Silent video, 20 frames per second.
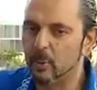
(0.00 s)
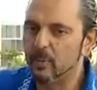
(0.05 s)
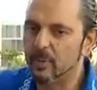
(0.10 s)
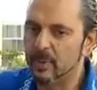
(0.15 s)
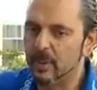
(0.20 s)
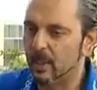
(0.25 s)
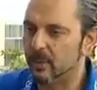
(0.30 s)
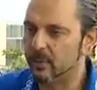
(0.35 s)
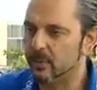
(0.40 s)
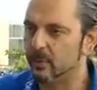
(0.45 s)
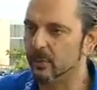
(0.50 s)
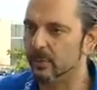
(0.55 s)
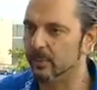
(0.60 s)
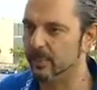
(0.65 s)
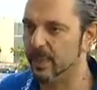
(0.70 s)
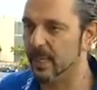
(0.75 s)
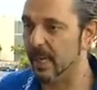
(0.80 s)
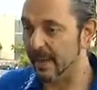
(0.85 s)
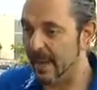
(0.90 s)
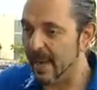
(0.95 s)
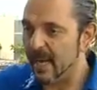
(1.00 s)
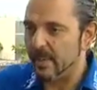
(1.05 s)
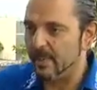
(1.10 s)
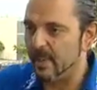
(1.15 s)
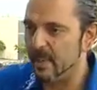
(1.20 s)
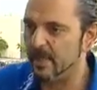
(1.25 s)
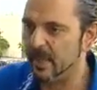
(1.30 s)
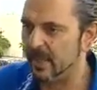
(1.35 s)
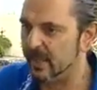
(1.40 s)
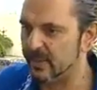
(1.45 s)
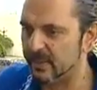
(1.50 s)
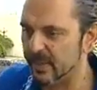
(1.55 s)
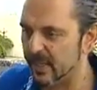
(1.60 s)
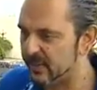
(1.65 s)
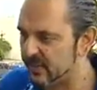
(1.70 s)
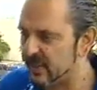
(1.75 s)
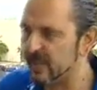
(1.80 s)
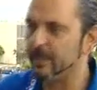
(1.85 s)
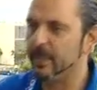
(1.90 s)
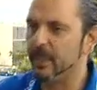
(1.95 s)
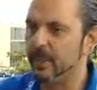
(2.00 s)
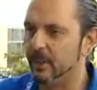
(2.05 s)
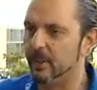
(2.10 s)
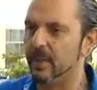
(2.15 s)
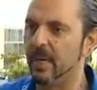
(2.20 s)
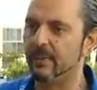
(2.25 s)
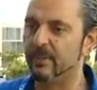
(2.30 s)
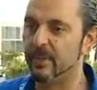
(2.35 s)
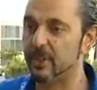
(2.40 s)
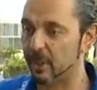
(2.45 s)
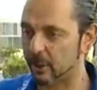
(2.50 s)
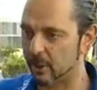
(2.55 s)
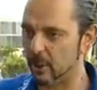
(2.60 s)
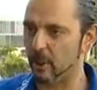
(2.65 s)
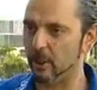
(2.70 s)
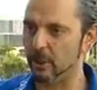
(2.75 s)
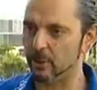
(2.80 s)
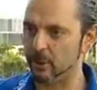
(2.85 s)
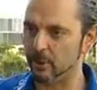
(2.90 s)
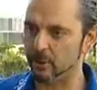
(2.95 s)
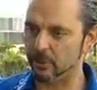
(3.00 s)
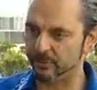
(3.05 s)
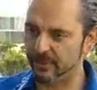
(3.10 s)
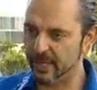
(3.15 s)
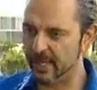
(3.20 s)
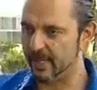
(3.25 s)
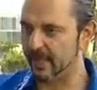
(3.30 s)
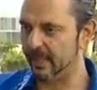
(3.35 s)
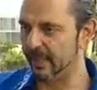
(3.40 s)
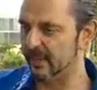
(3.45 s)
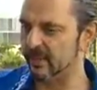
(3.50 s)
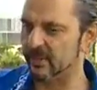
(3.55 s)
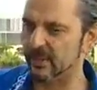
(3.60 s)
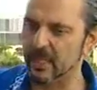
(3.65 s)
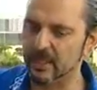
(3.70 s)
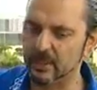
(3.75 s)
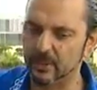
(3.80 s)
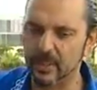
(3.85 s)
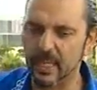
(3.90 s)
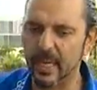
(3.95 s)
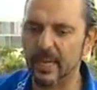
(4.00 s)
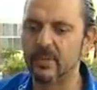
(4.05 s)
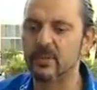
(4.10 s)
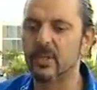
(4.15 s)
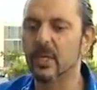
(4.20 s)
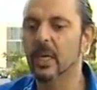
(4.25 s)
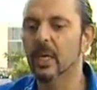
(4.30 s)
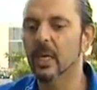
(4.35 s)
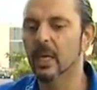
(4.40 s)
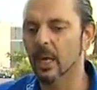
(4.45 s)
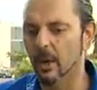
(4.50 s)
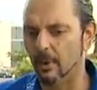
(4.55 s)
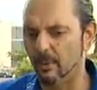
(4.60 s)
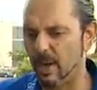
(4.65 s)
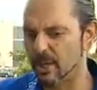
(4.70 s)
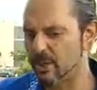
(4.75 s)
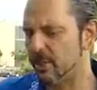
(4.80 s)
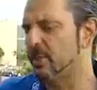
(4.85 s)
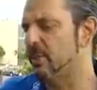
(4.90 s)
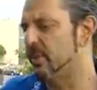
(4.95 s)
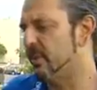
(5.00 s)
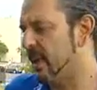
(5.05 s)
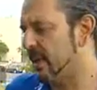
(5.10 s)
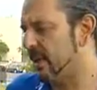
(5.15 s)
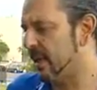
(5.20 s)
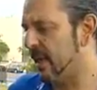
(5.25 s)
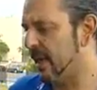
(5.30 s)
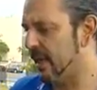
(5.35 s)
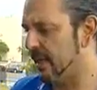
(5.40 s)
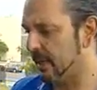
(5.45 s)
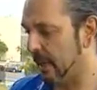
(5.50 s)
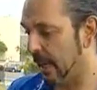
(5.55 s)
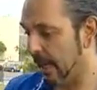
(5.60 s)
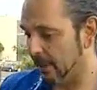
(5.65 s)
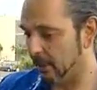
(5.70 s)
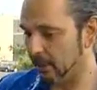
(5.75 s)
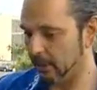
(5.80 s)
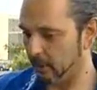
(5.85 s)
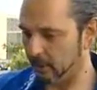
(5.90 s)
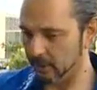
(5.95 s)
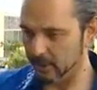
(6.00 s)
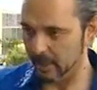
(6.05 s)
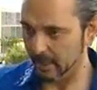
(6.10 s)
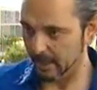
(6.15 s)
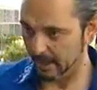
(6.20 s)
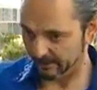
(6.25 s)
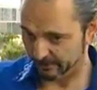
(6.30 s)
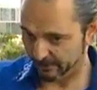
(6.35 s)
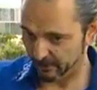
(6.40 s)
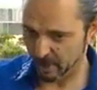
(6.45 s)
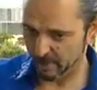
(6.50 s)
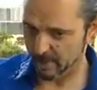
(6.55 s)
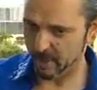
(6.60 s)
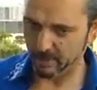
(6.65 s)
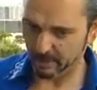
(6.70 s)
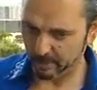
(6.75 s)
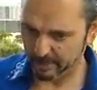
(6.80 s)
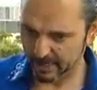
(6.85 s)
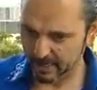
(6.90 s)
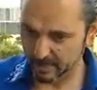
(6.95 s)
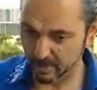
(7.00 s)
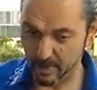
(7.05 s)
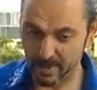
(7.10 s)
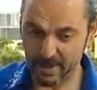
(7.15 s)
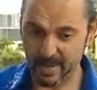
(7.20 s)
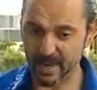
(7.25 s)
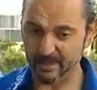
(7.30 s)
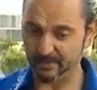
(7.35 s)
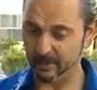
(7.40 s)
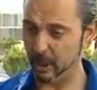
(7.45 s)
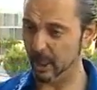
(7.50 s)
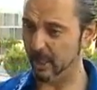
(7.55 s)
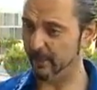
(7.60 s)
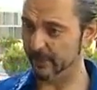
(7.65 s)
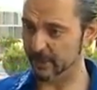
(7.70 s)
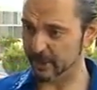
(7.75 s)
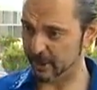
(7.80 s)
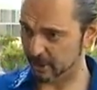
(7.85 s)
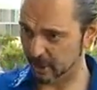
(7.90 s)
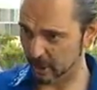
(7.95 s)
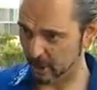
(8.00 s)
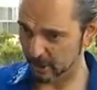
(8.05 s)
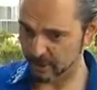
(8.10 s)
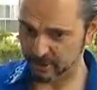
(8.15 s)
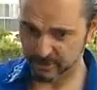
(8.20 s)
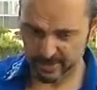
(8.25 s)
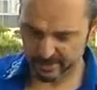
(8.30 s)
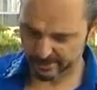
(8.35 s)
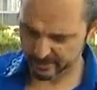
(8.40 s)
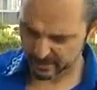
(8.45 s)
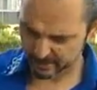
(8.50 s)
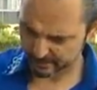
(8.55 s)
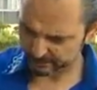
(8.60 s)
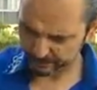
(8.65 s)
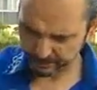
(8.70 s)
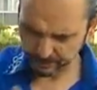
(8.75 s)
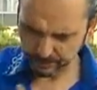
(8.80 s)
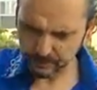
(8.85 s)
proven not to be an enemy because they simply don't have the technology to fight against NATO alliance. Russians, on the other hand, are not only a formidable enemy, but have a lot of the technology that the